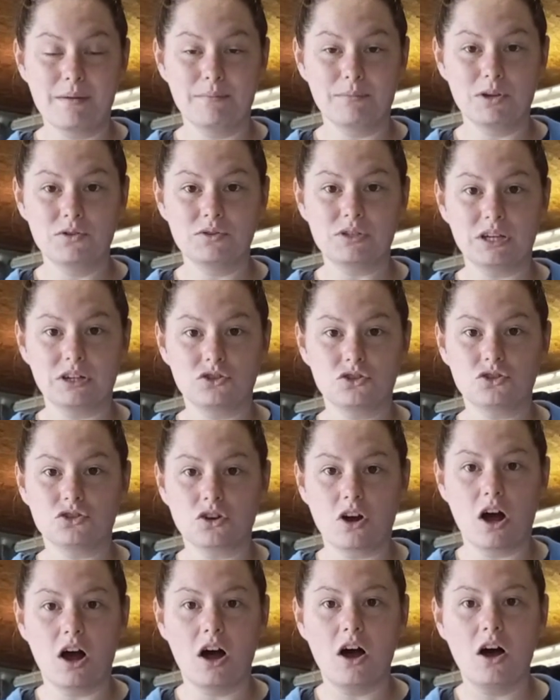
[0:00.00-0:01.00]
using
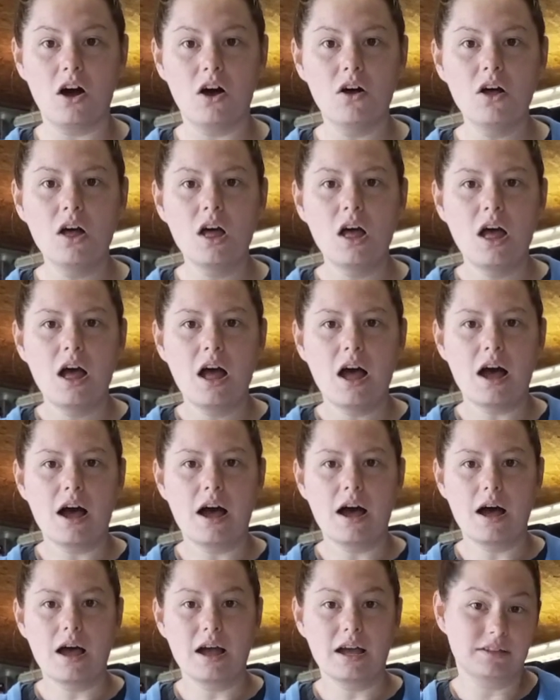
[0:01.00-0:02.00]
straw.
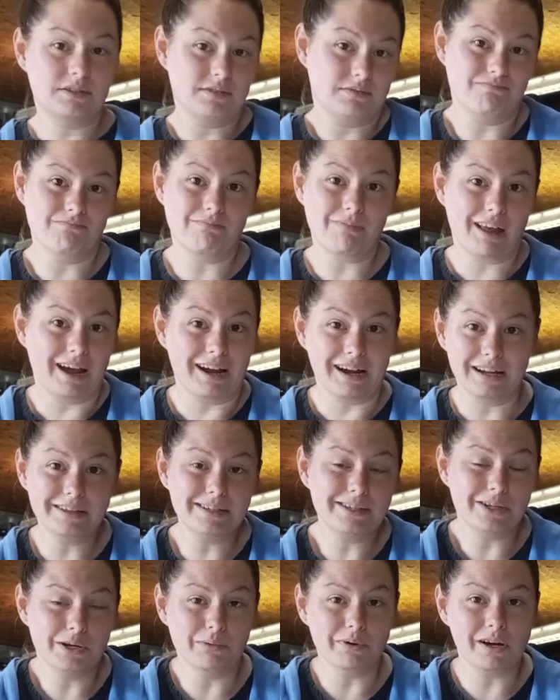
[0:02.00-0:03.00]
I
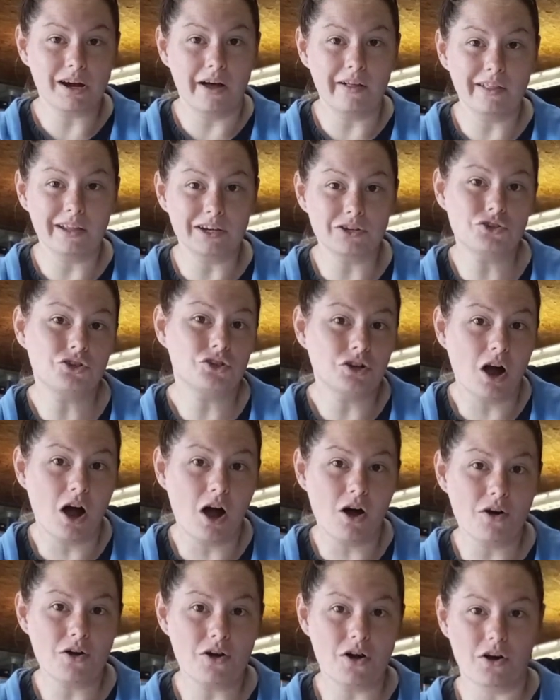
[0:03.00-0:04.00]
guess you would call it a
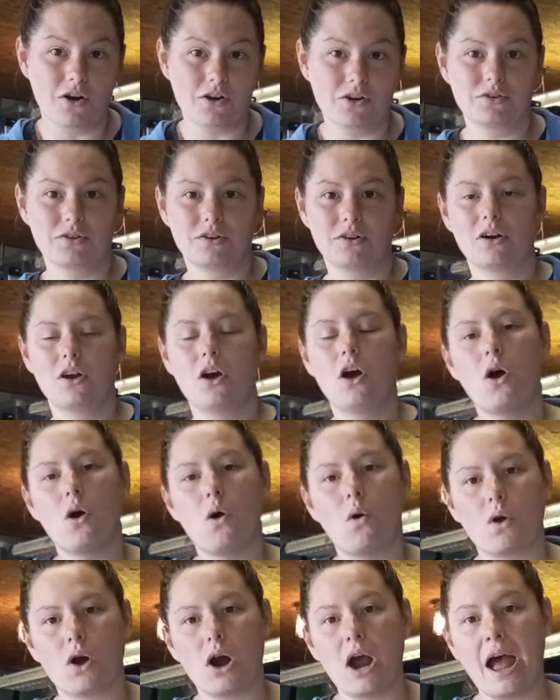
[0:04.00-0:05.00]
straw garden
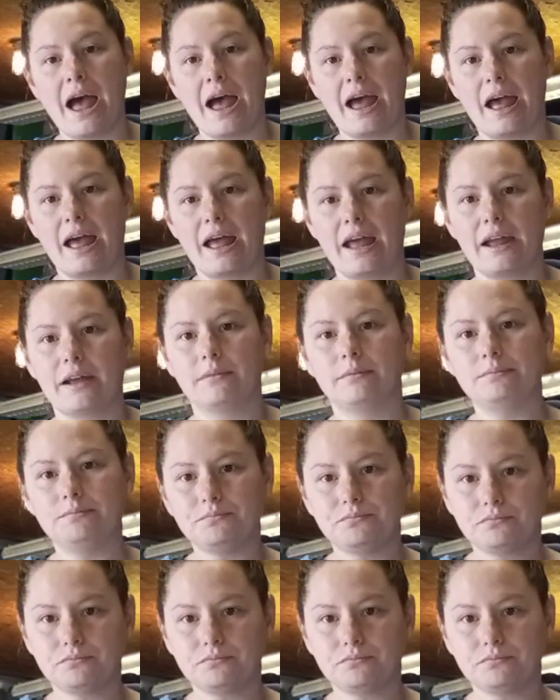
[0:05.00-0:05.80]
or hay.